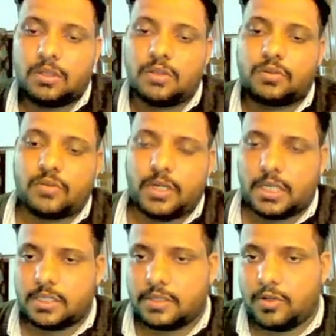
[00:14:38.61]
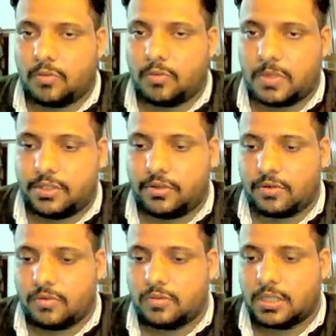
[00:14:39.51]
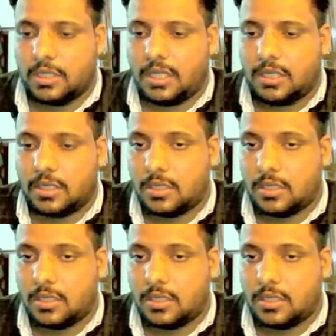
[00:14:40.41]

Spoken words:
So it is 0.023